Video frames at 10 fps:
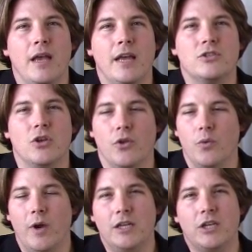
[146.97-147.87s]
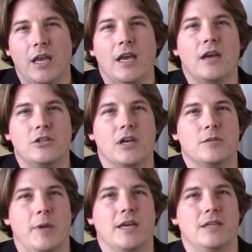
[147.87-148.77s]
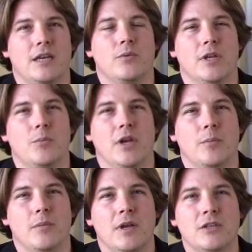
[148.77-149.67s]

and so the wage can't adjust back to equilibrium.